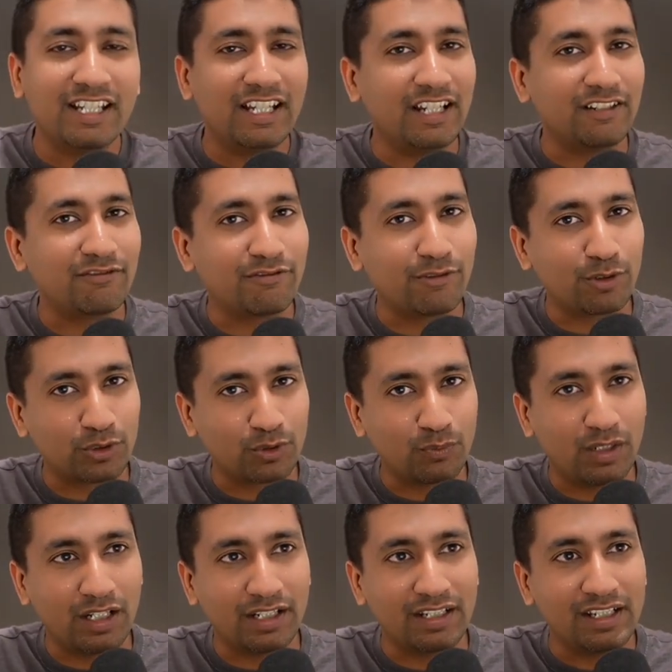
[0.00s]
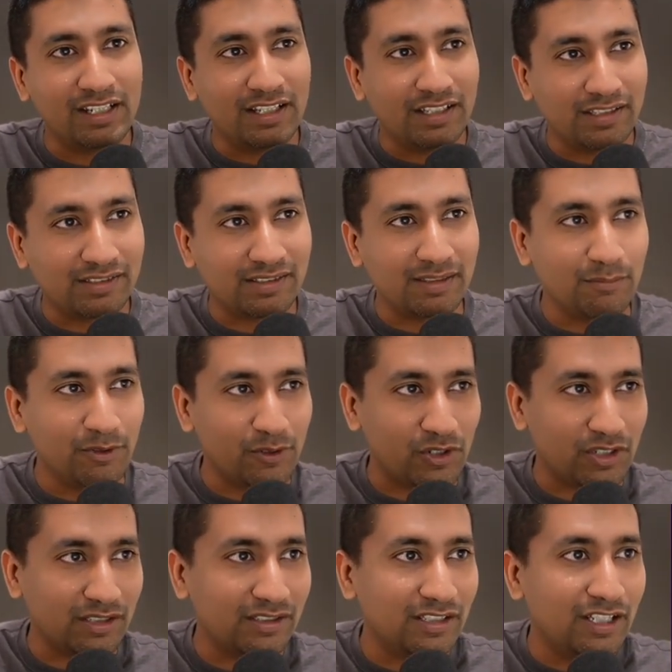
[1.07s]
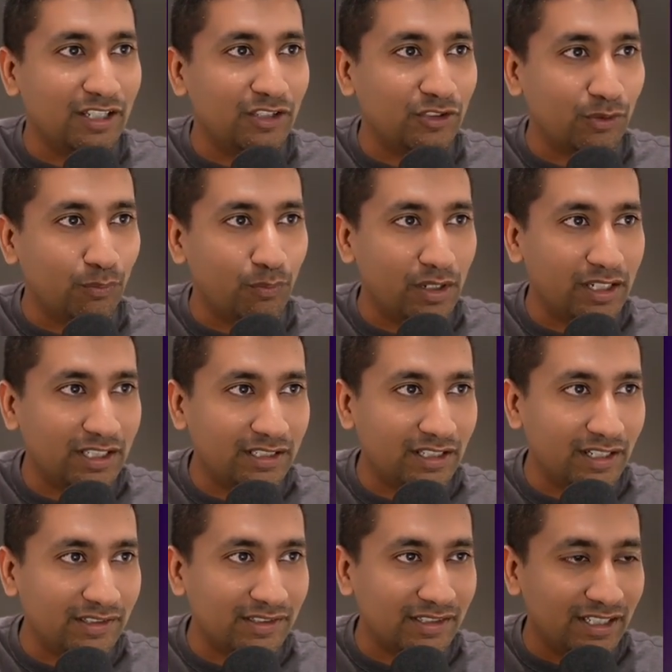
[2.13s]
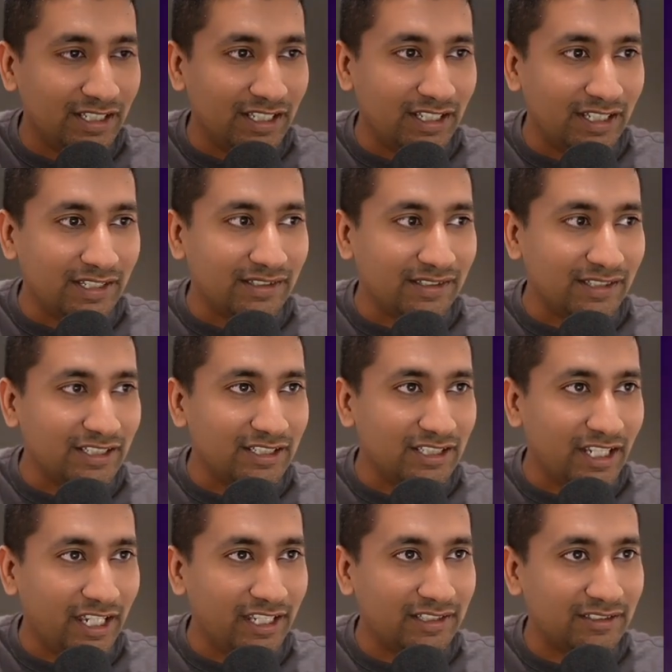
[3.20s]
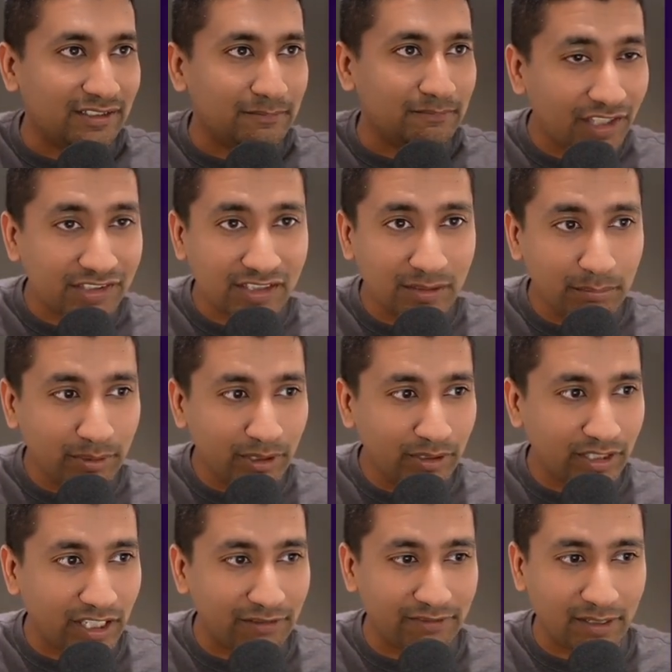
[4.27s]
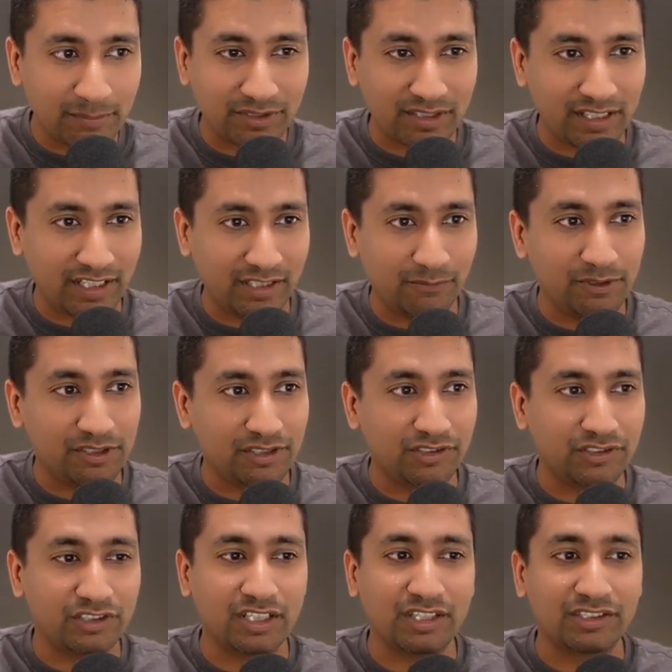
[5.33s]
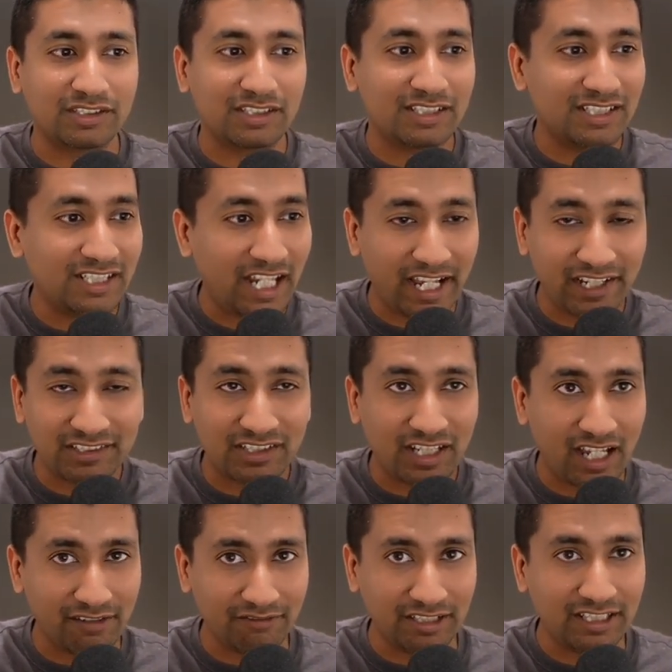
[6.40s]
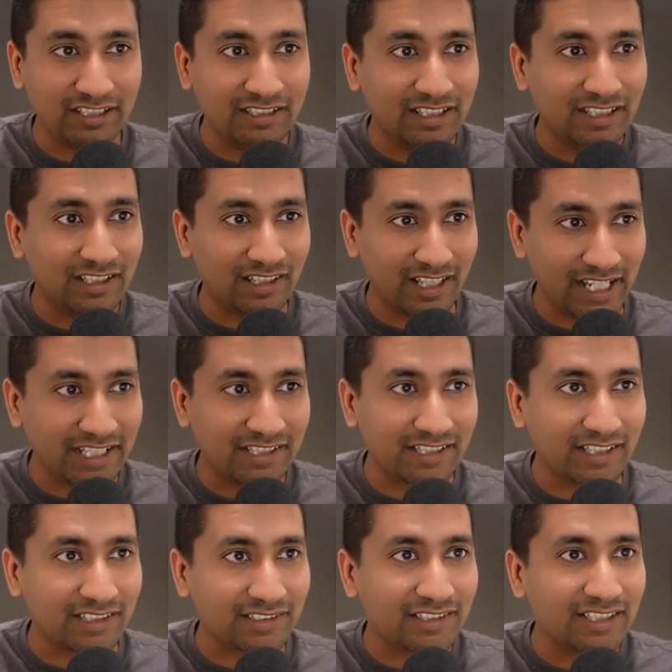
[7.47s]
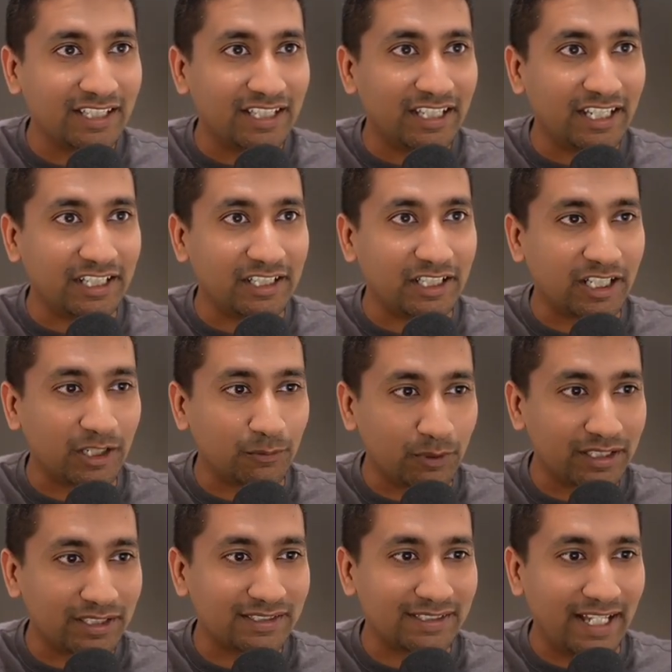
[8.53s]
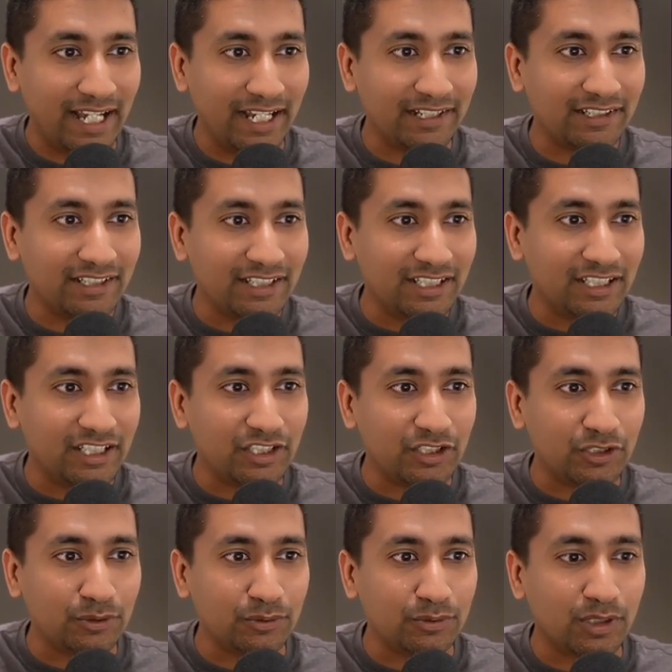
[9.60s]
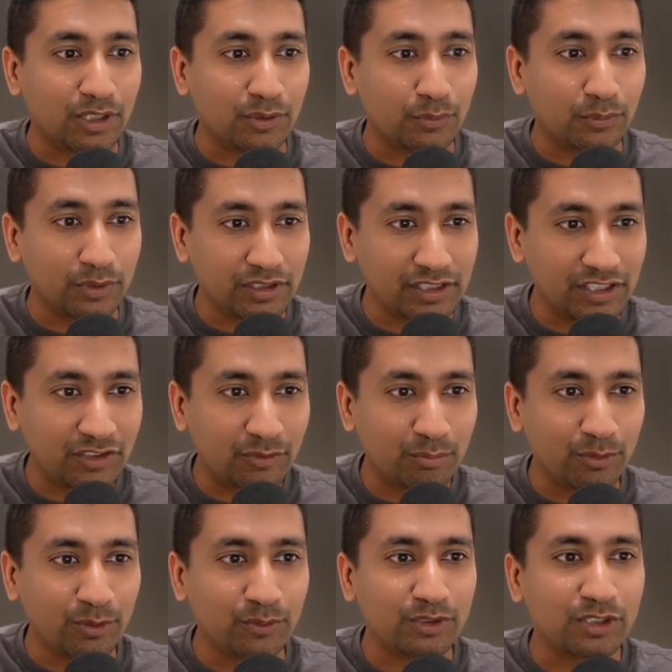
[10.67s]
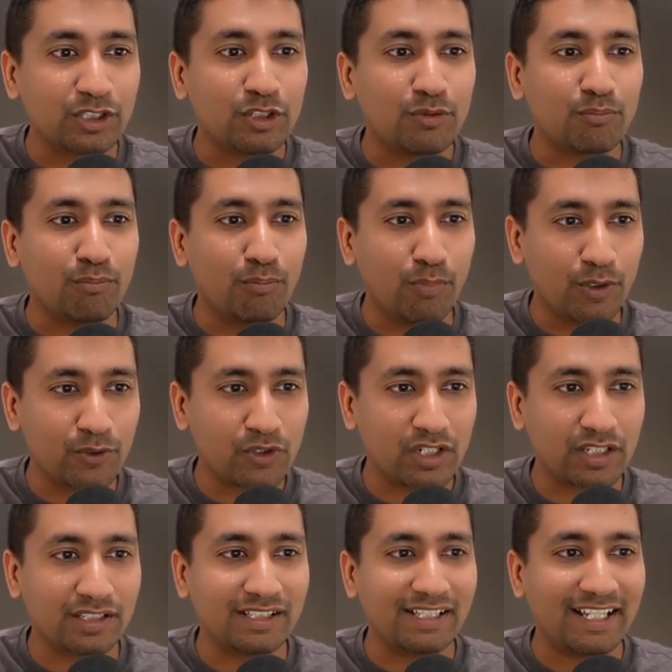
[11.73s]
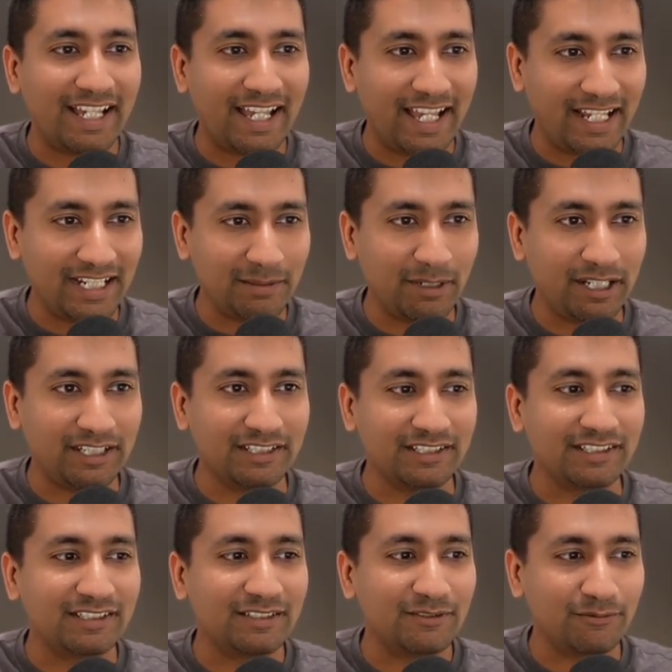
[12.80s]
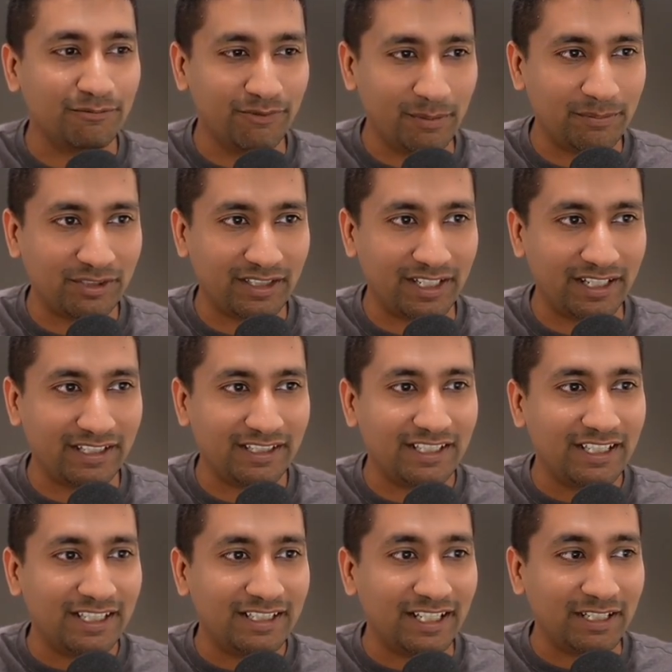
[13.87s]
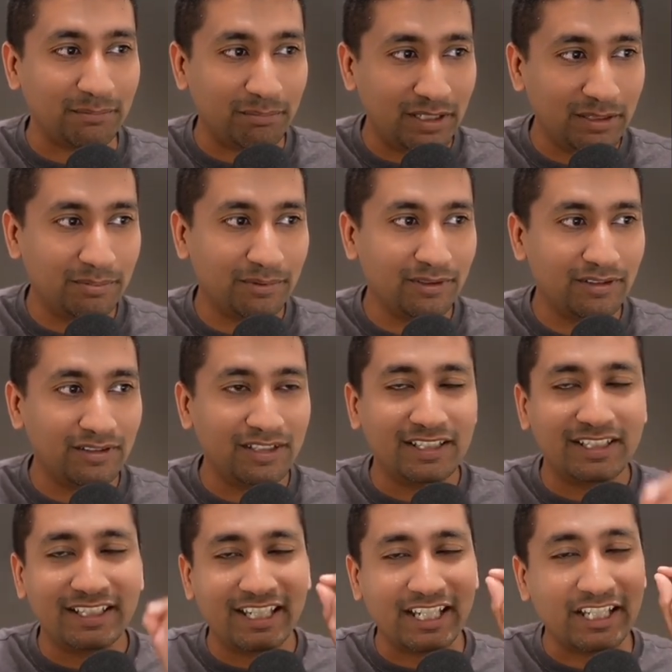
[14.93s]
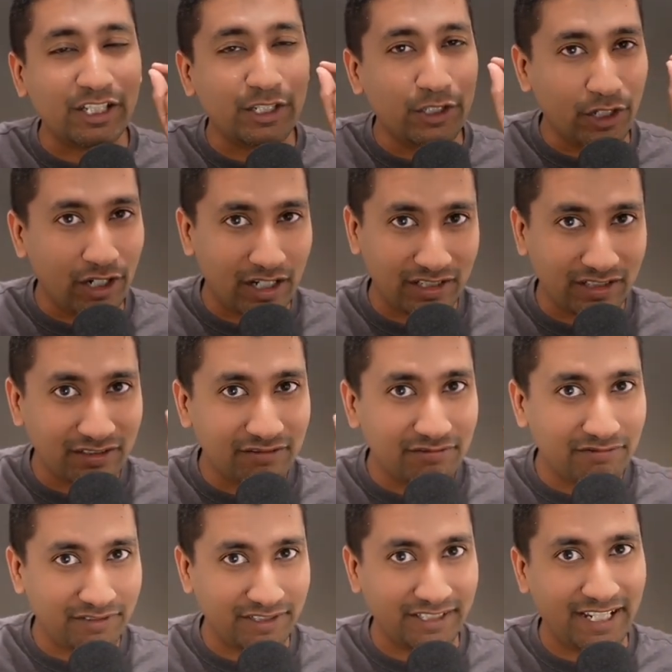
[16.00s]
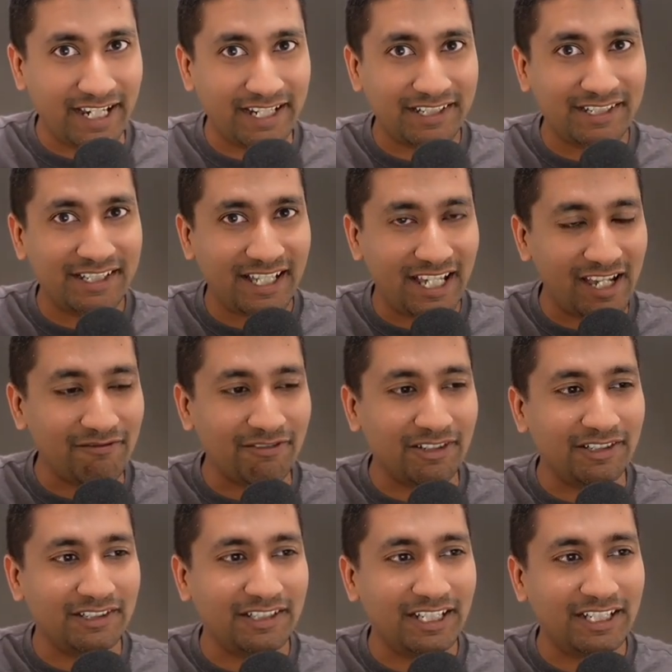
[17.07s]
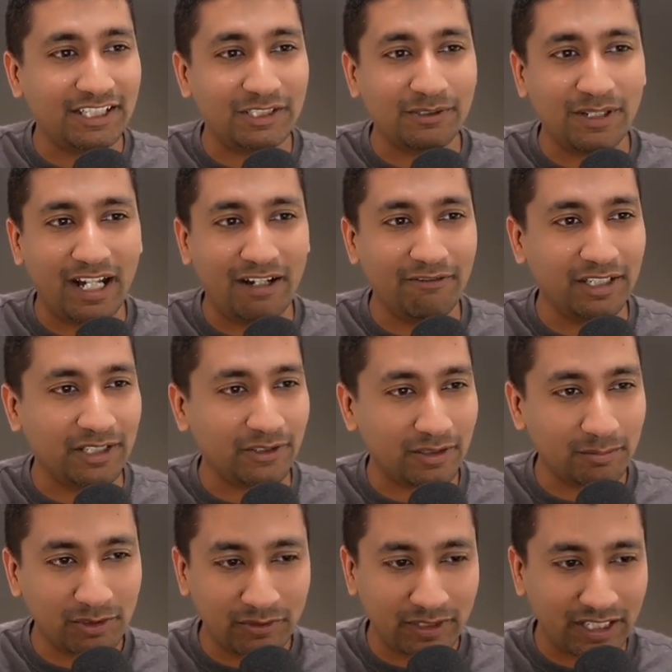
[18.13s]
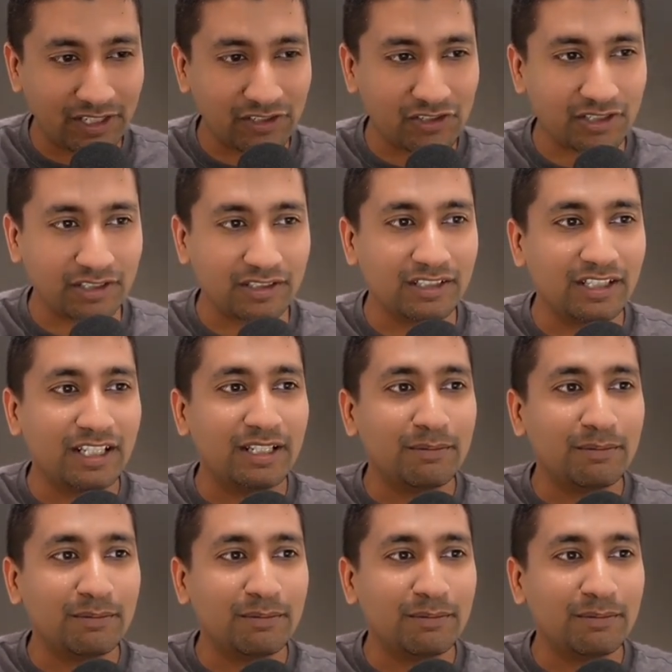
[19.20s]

And fourth one is the motion. So what it does is it takes a simple looking website, which is just text heavy like this, and converts that into a really smooth motion animated website that people cannot forget ever. And you have incredible retention.